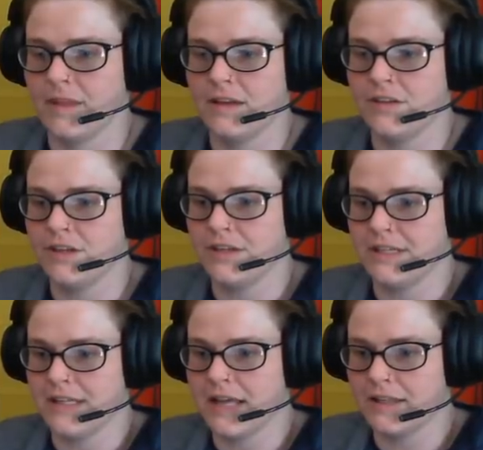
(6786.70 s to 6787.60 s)
She already
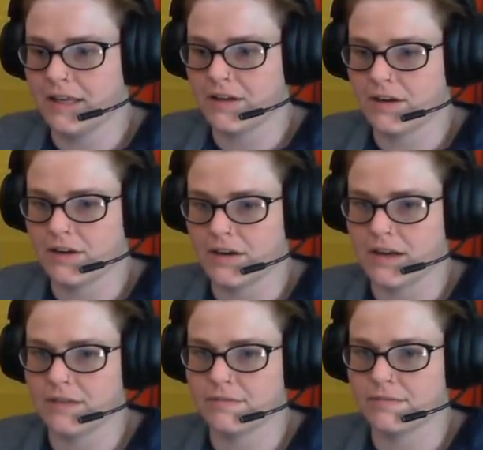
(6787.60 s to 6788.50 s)
said like her
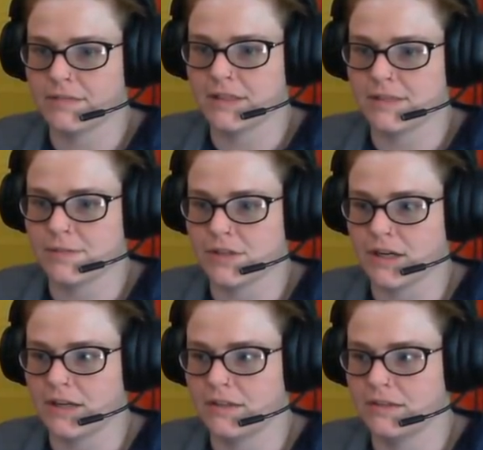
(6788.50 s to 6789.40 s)
name is
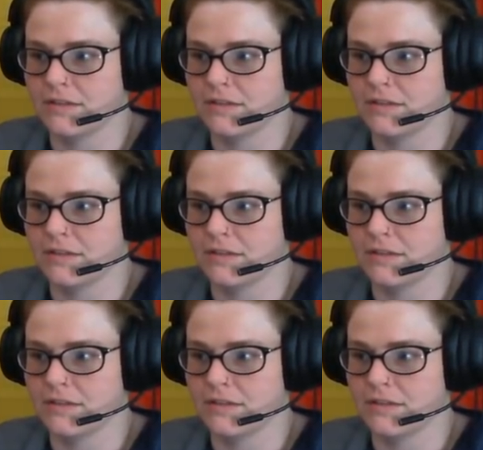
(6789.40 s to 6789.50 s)
Michelle.